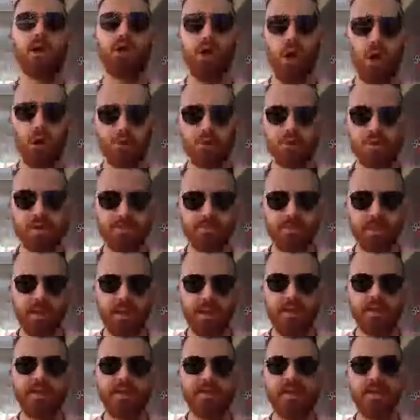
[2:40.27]
goals in
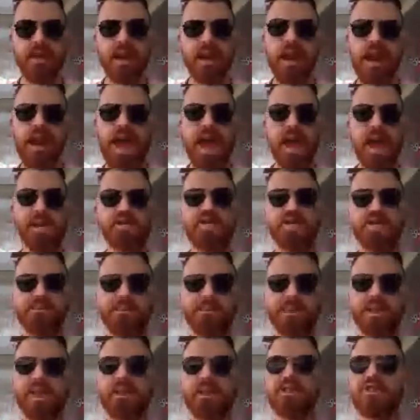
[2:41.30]
place and action
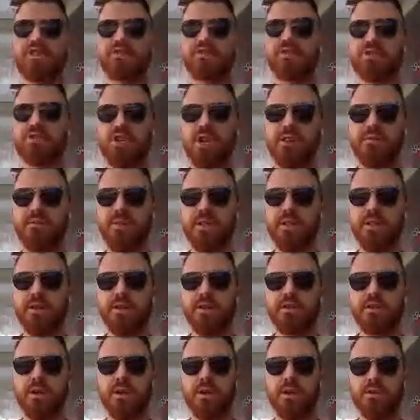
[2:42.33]
plans to achieving
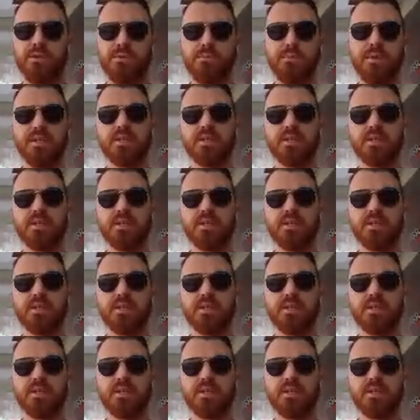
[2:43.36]
those goals.